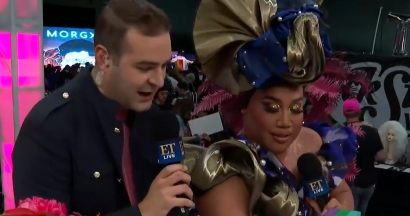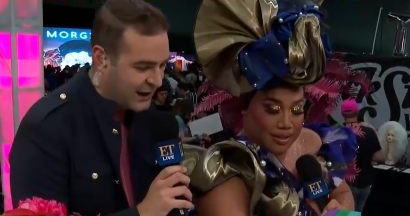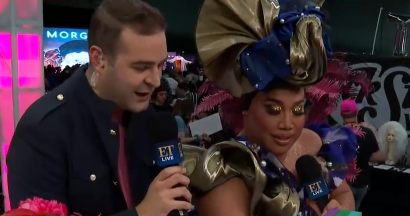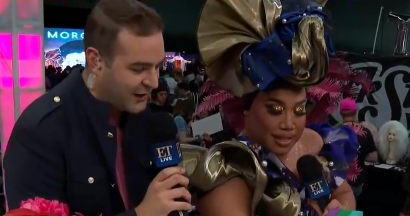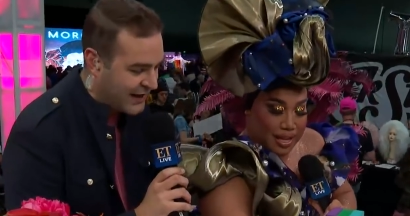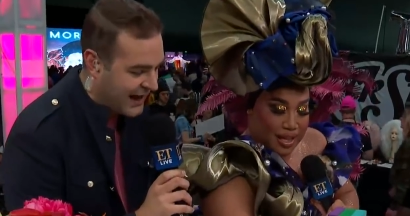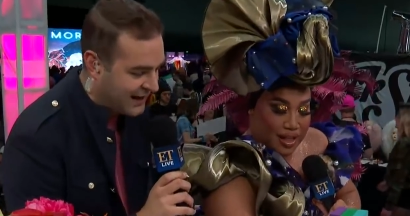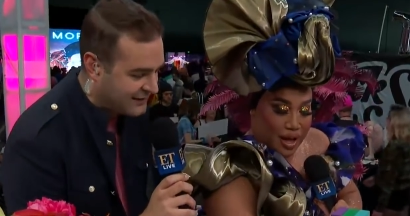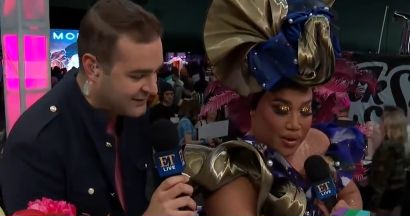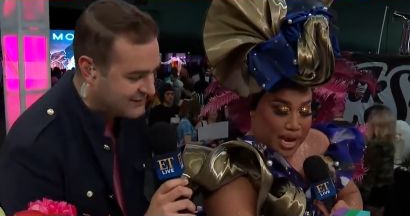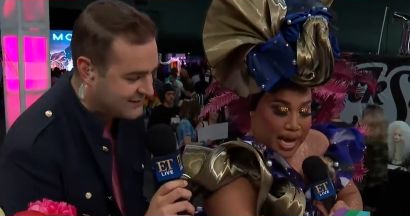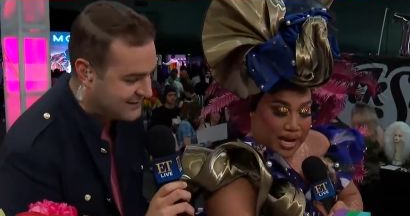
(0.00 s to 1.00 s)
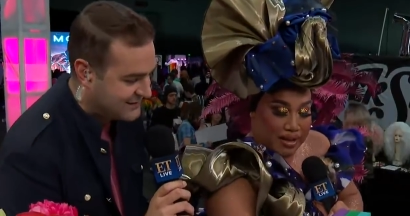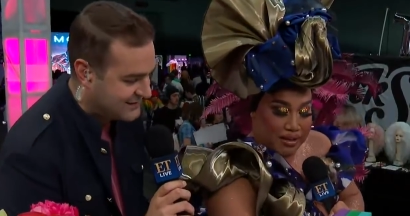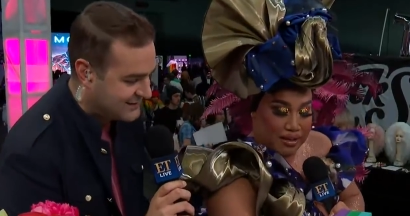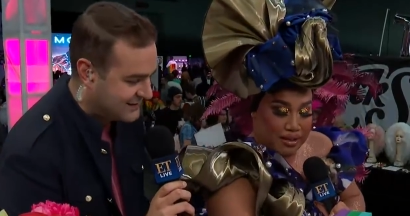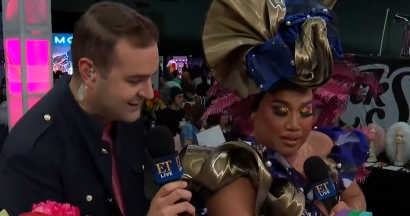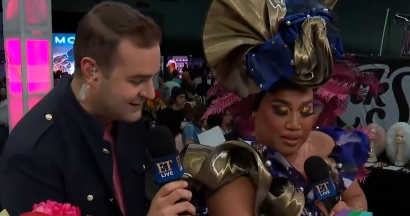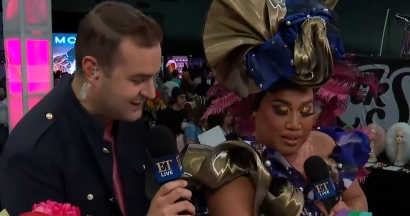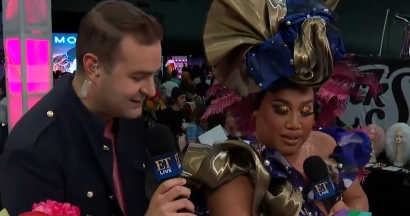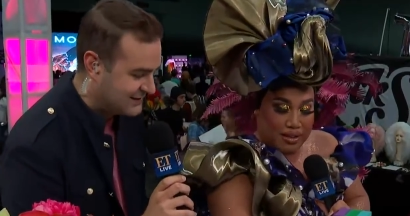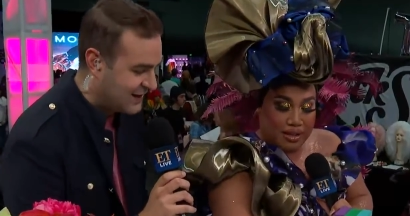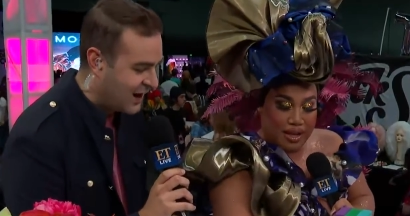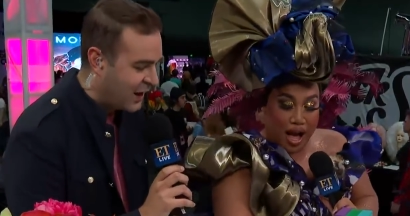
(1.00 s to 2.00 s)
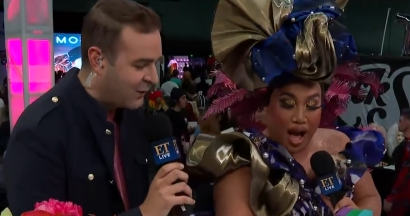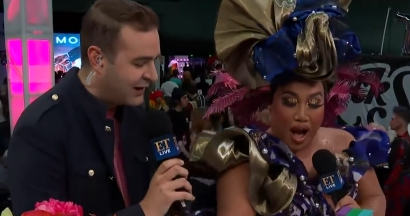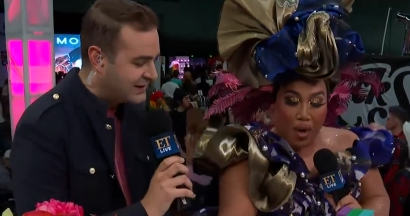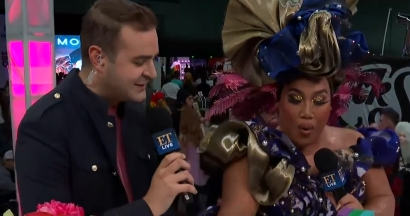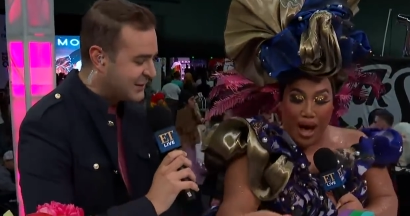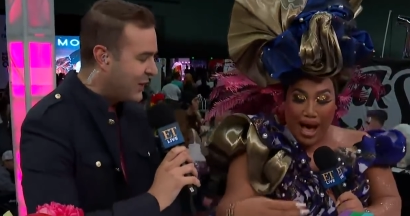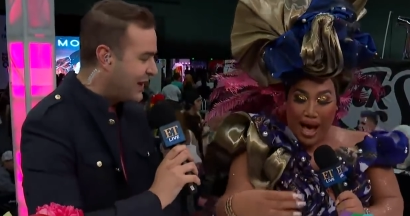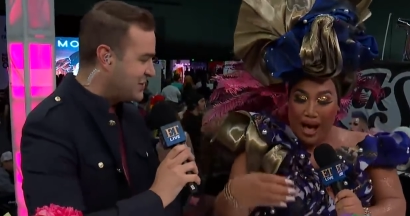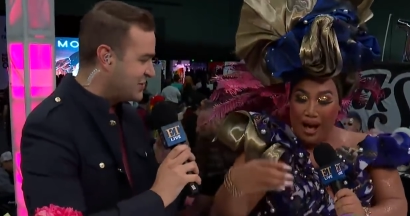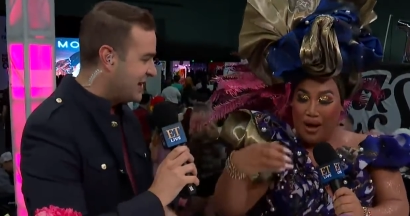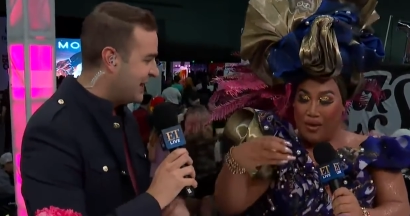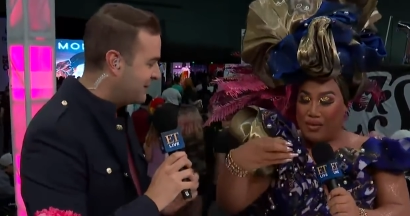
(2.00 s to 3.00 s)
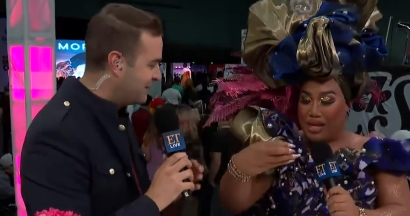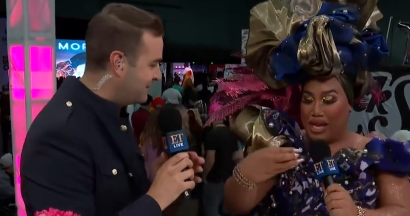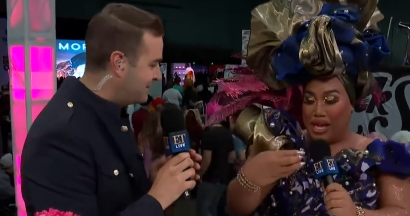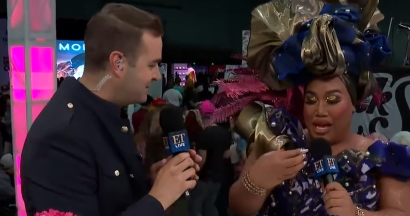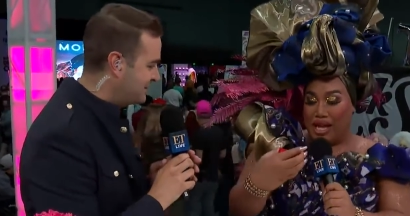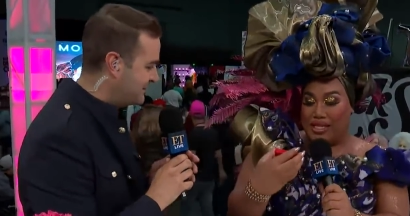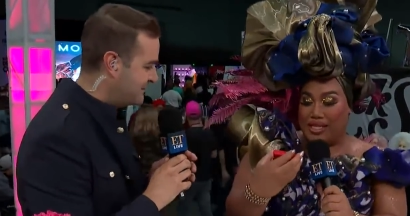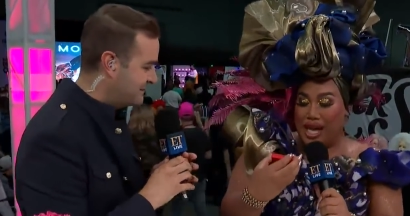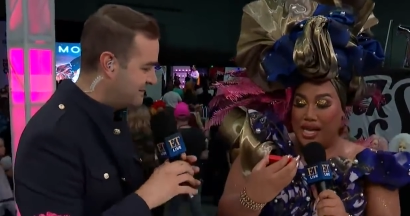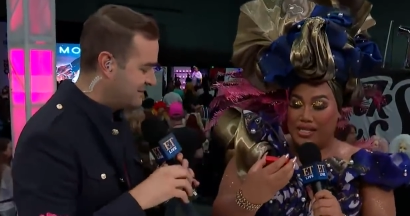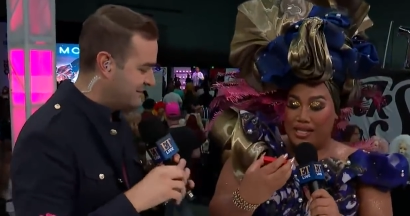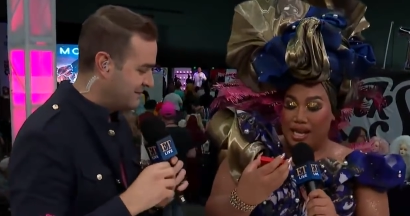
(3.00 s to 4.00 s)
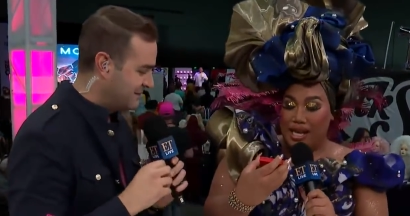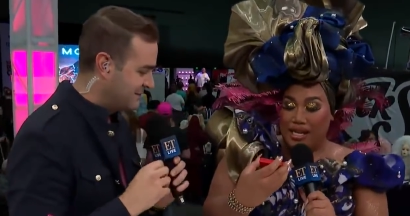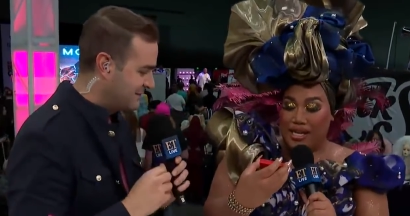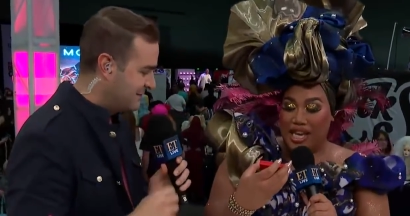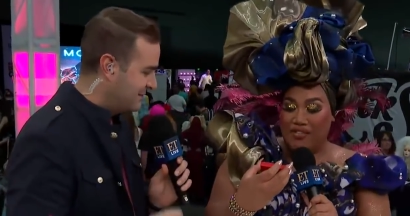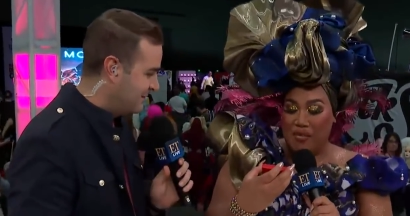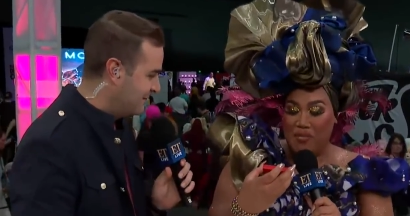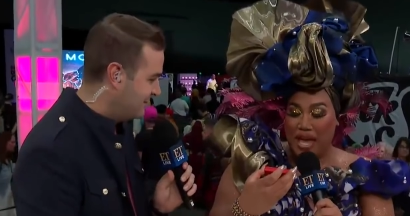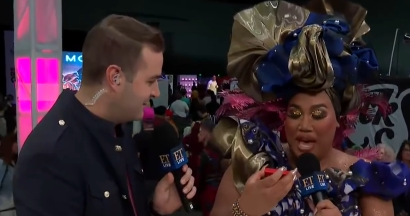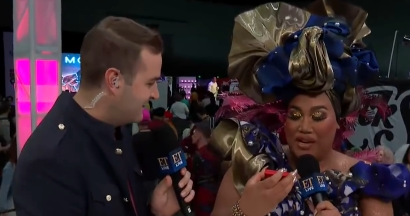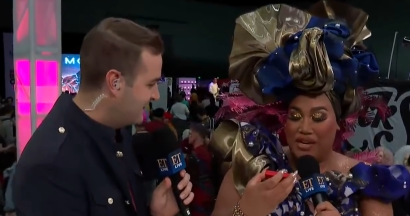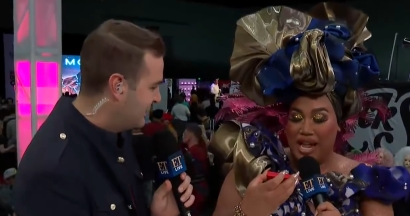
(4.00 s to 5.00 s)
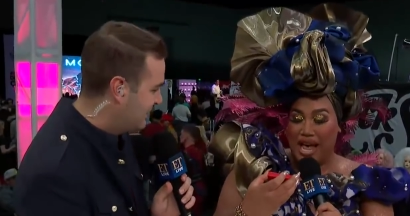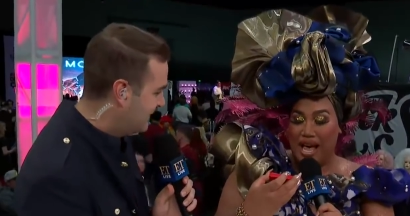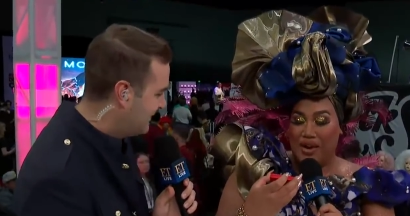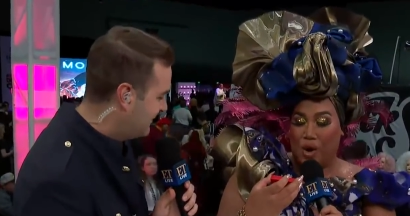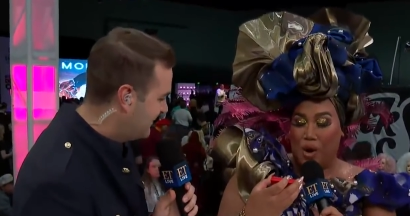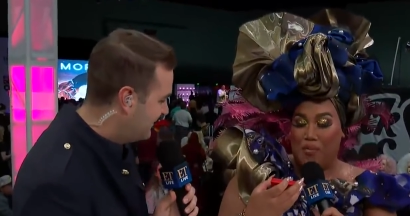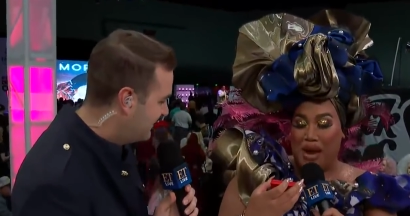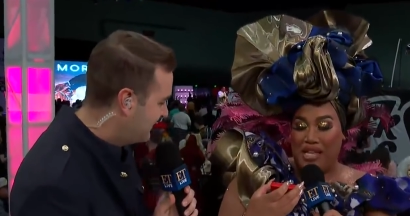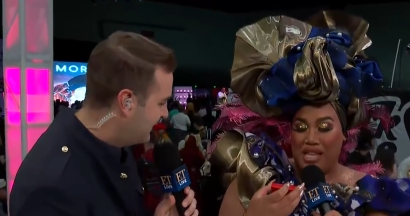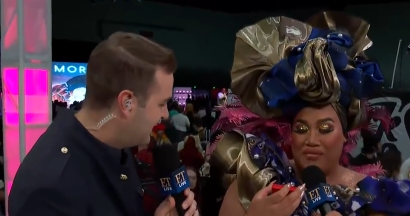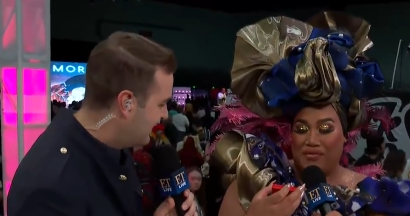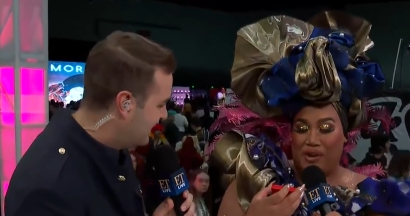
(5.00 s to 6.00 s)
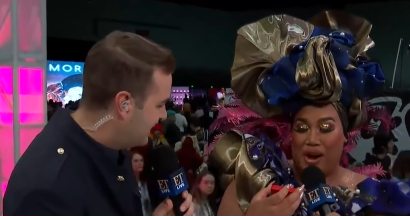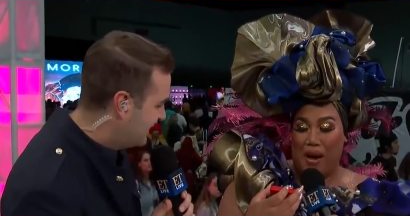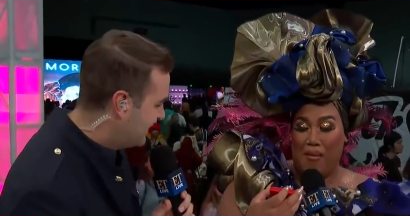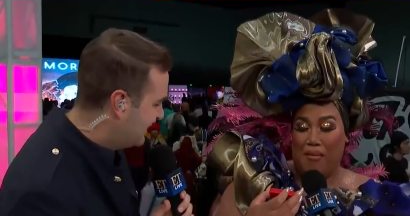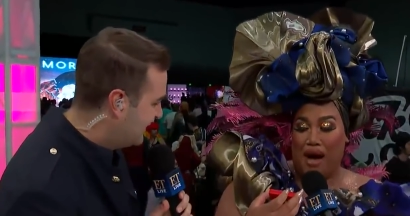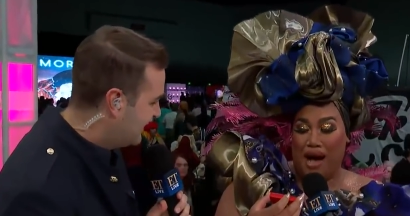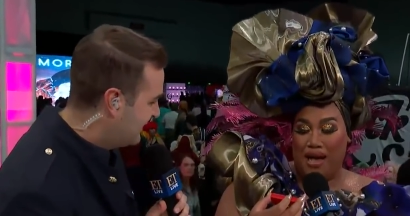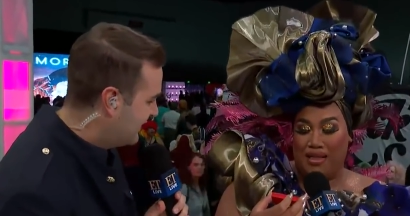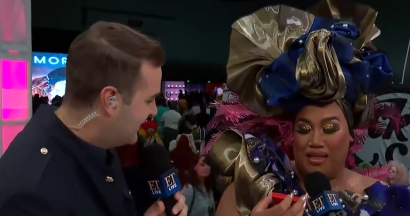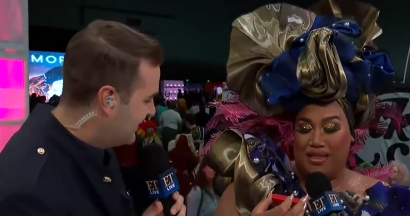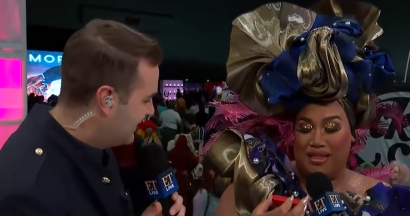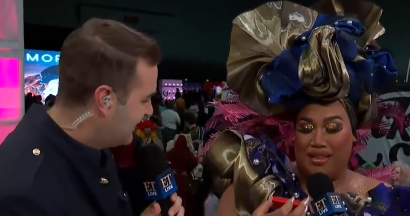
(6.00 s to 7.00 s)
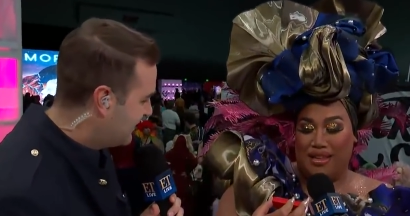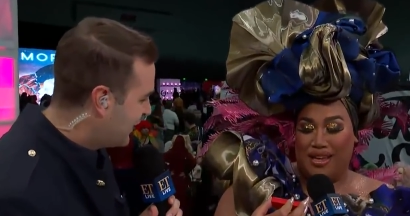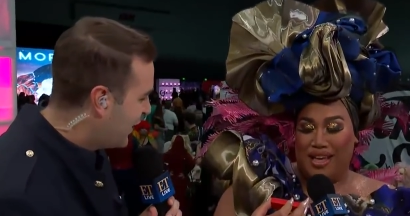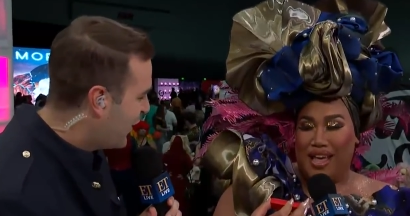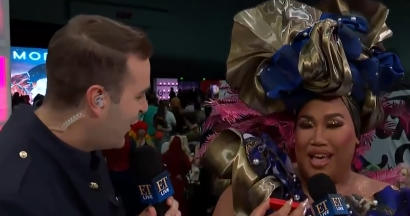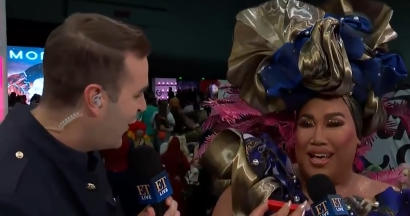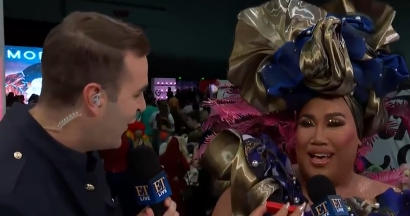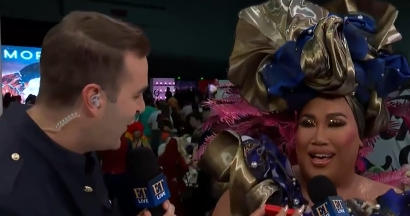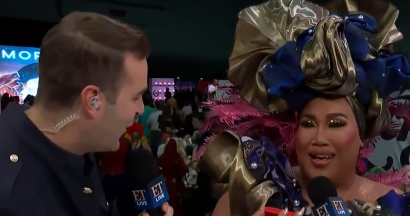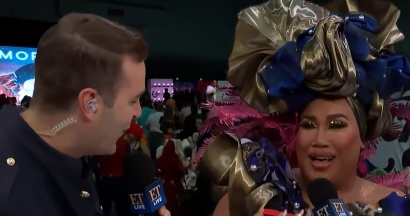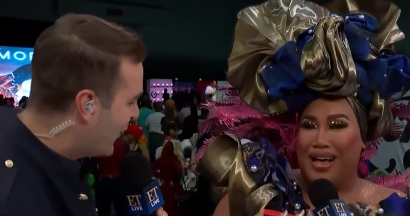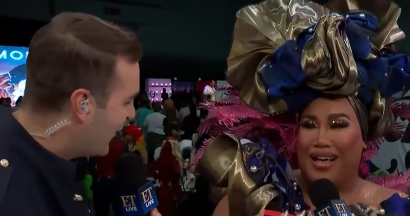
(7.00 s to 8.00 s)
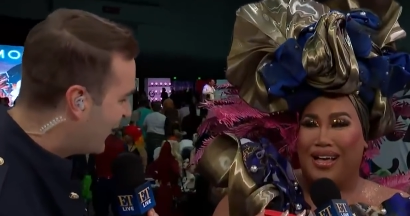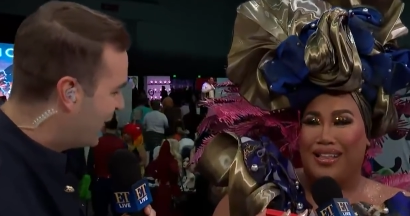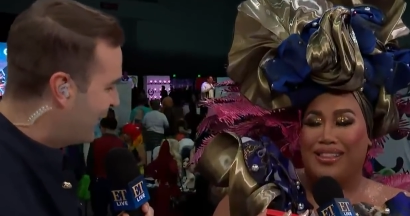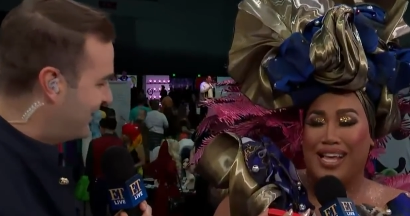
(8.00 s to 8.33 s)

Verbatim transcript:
Speaker 1: There you go, yeah. Okay. All right, what is wow.
Speaker 2: the question? It says give up the internet or bathing for a month. Oh.